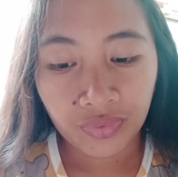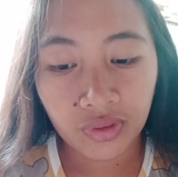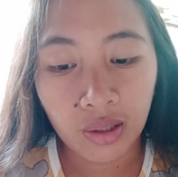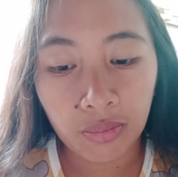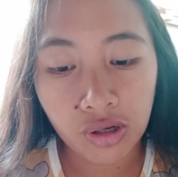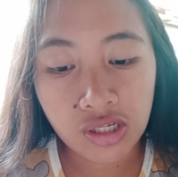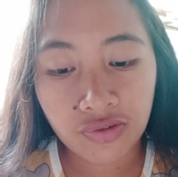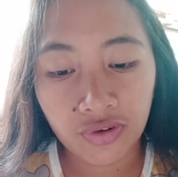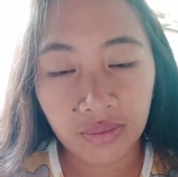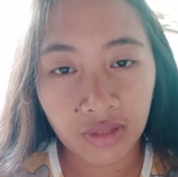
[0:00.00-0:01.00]
the most
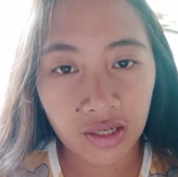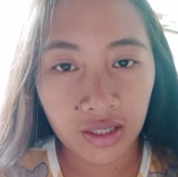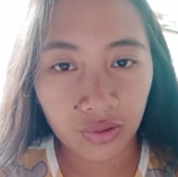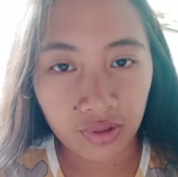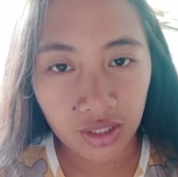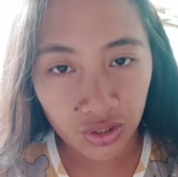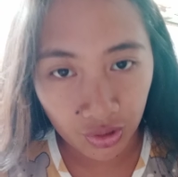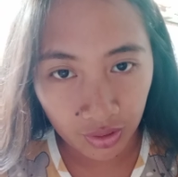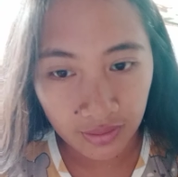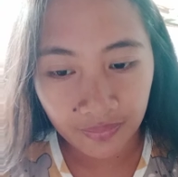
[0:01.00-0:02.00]
from their
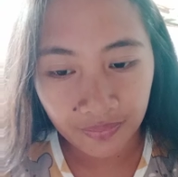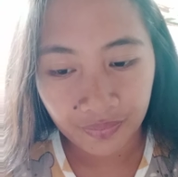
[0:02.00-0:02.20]
education.